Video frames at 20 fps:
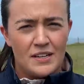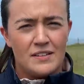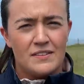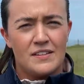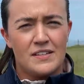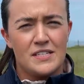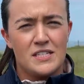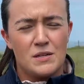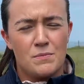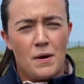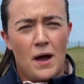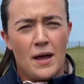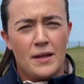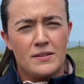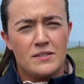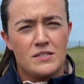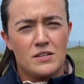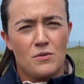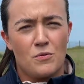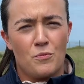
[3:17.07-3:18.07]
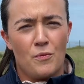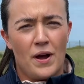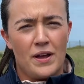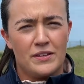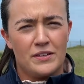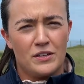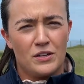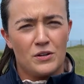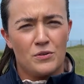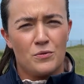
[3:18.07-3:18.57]
this depends on
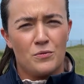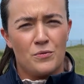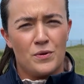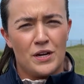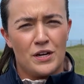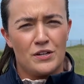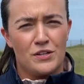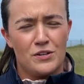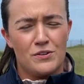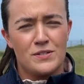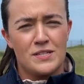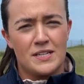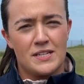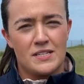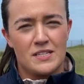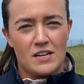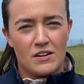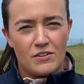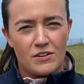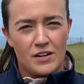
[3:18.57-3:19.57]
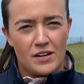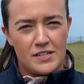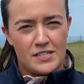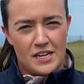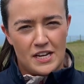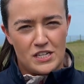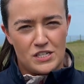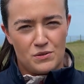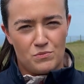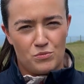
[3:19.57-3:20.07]
whether we are using a
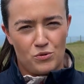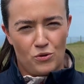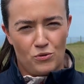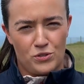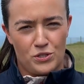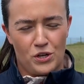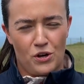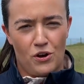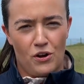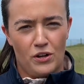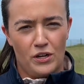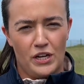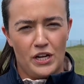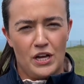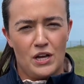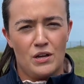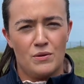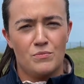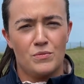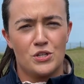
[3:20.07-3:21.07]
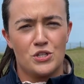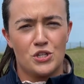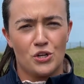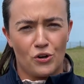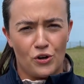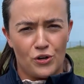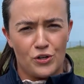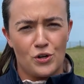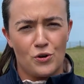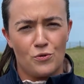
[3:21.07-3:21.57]
synchronisation protocol in
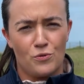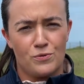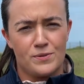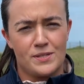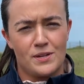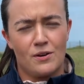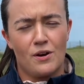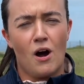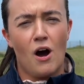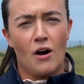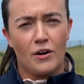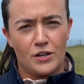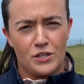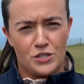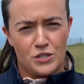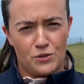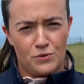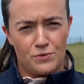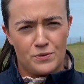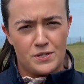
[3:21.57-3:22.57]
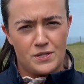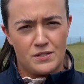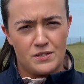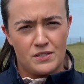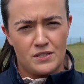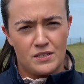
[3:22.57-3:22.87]
mature ewes or hogget ewes.